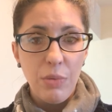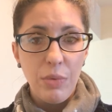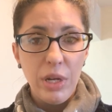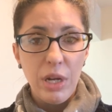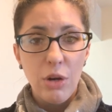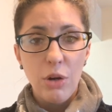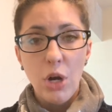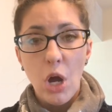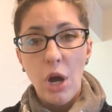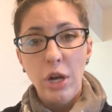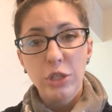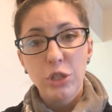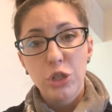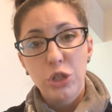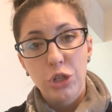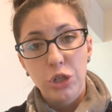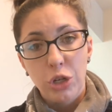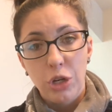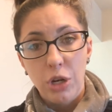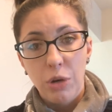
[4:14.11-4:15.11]
We are not
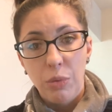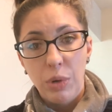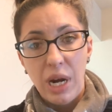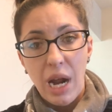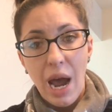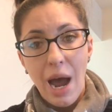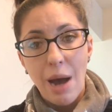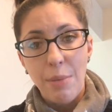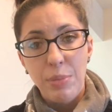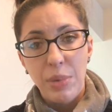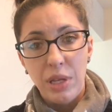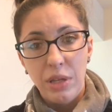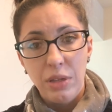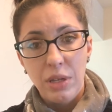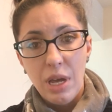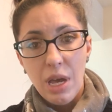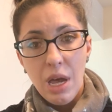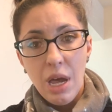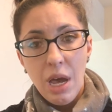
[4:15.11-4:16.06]
sure what happened,